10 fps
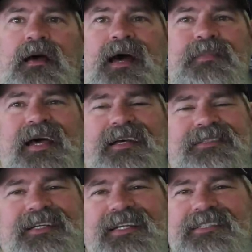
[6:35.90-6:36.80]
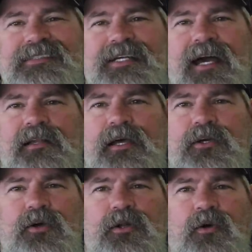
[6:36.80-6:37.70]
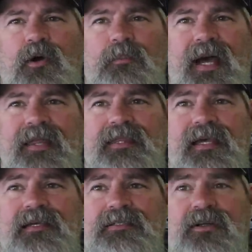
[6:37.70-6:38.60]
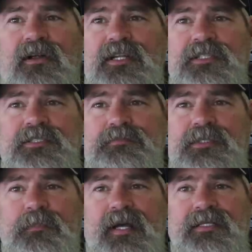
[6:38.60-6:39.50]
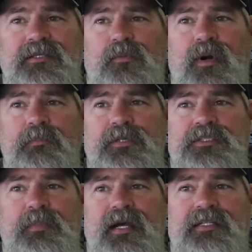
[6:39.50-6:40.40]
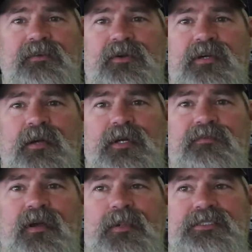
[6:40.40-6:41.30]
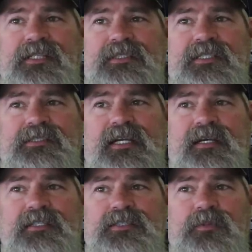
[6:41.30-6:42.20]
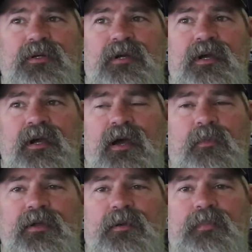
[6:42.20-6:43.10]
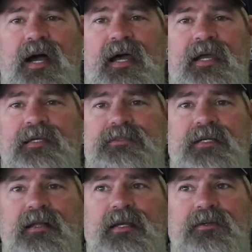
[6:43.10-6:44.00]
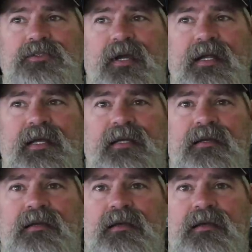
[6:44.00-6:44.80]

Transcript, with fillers: I'm not going to say this is exactly a good or bad thing because it all just depends on what perspective you're coming from as an existing customer and whether you're buying, selling, or trading.